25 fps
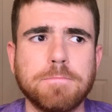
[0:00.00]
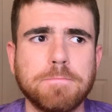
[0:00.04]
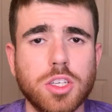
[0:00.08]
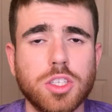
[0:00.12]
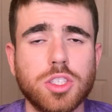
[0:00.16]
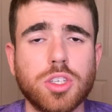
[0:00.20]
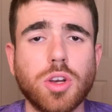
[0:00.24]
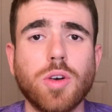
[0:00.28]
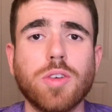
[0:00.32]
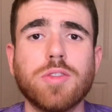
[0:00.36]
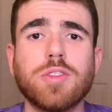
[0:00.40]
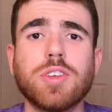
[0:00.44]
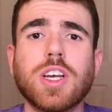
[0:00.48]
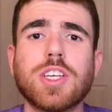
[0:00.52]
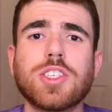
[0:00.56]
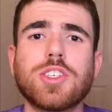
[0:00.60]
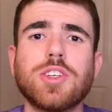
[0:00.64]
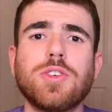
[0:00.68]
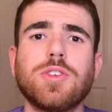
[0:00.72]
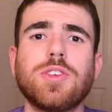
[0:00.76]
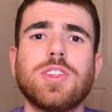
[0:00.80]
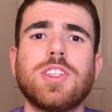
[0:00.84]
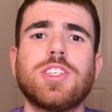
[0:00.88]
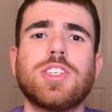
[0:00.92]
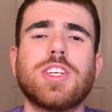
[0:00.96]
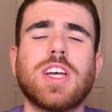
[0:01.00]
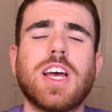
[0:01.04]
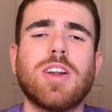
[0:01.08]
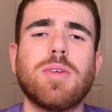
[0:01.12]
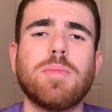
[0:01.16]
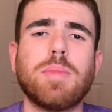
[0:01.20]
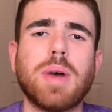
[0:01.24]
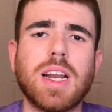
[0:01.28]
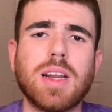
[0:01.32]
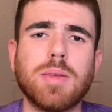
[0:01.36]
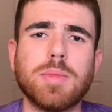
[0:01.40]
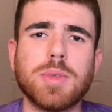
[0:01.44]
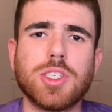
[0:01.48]
So if you guys are new to the channel,
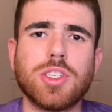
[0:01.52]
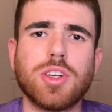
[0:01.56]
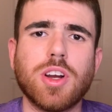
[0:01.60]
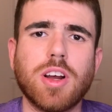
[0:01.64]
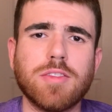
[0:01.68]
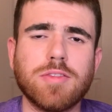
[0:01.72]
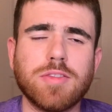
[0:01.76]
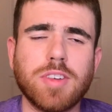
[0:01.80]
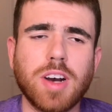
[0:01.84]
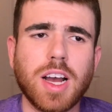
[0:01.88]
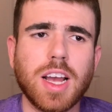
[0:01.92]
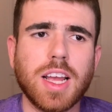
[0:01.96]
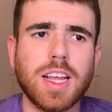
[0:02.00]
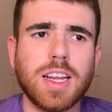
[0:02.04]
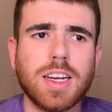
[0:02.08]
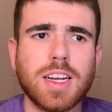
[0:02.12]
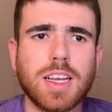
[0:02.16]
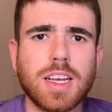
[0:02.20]
my name is John Vine.